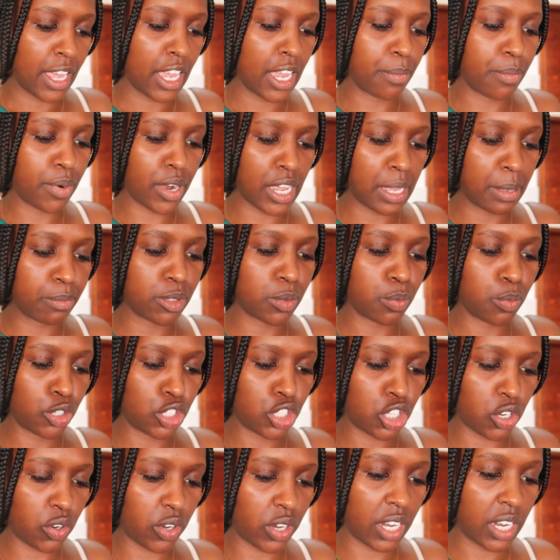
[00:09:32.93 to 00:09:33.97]
Ibrahim's
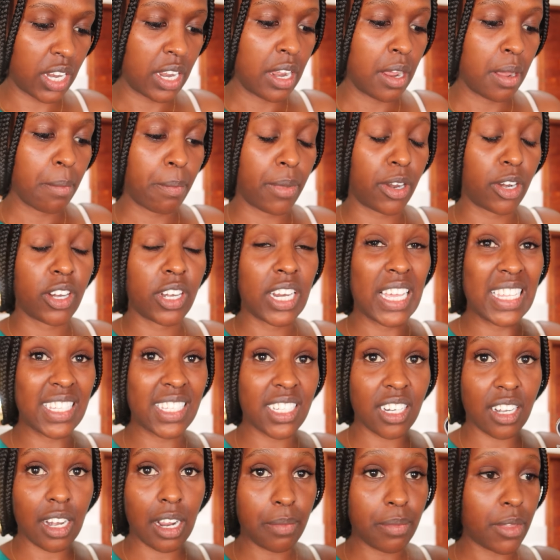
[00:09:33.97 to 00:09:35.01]
Butchery. But on
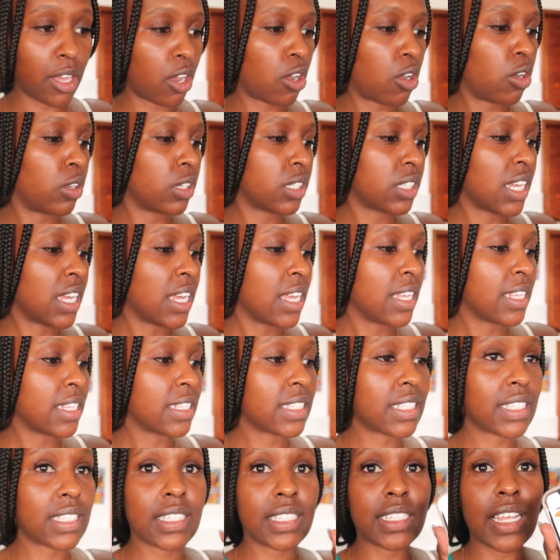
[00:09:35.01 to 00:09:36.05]
Instagram, they're called
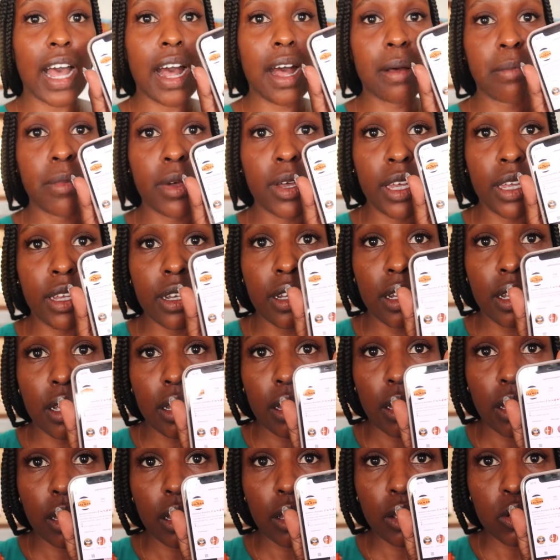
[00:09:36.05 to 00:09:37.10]
Salmon